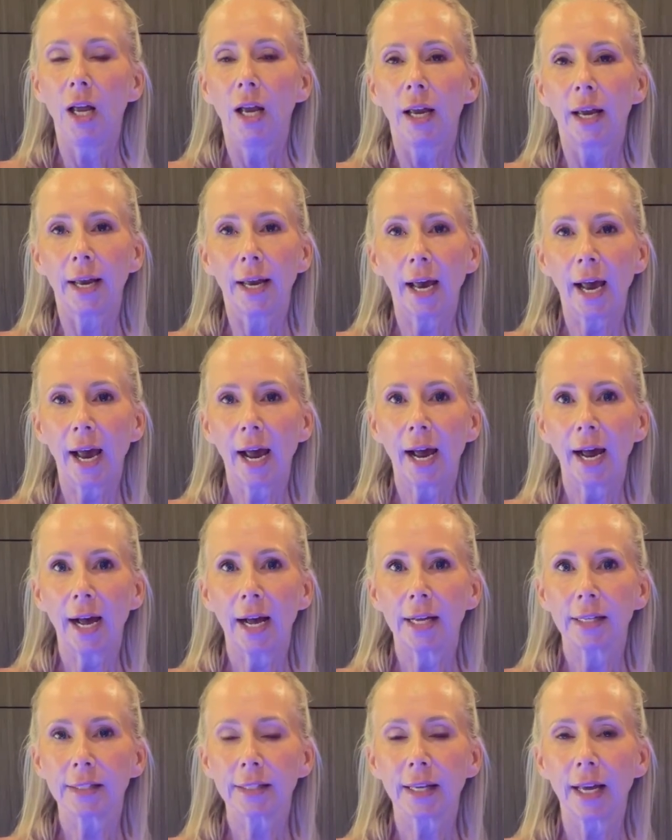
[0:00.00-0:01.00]
It
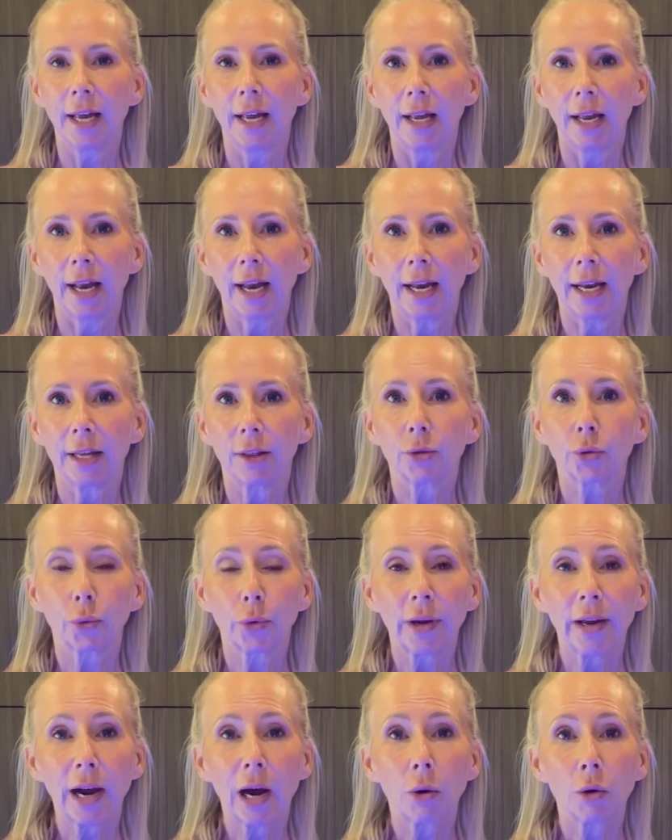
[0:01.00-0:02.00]
has a
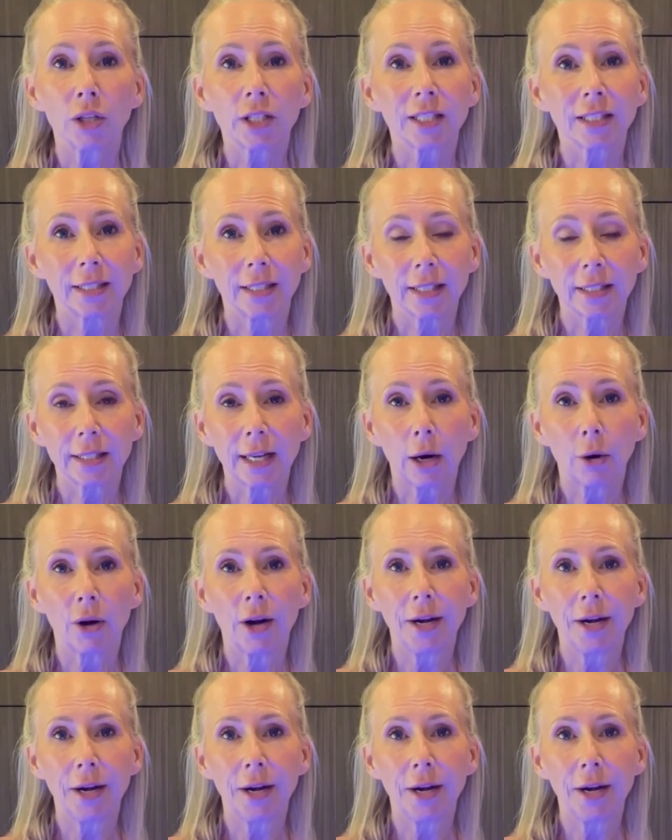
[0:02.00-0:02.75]
3-hour, 6-hour,